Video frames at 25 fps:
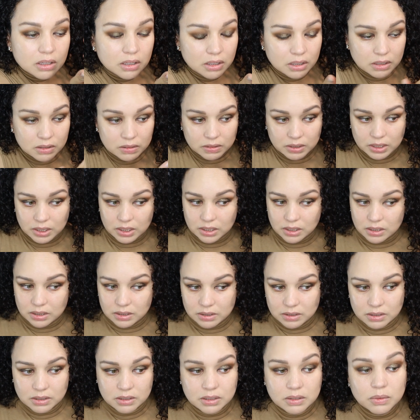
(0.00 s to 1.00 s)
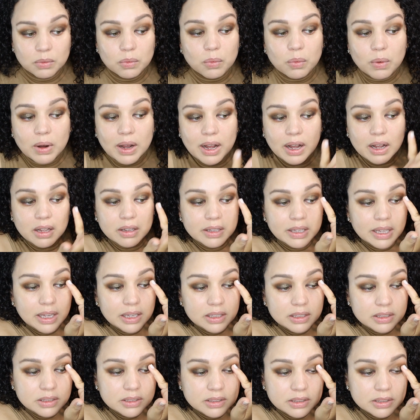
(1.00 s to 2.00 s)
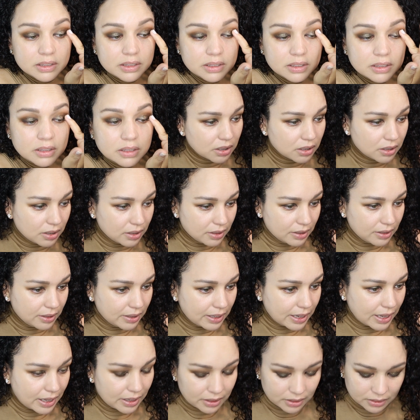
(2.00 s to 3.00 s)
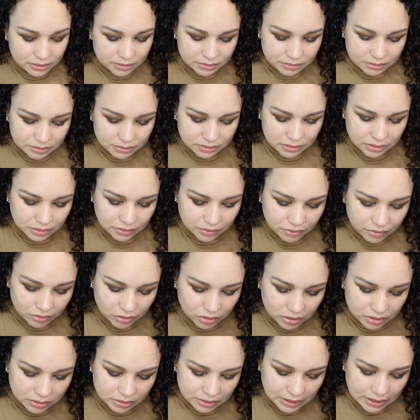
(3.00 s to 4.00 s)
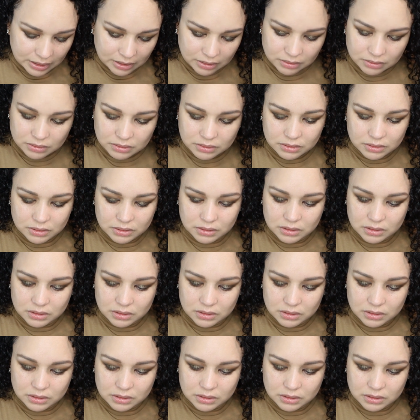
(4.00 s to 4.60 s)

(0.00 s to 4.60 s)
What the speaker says: Okay, wow, that is a lot of fall down.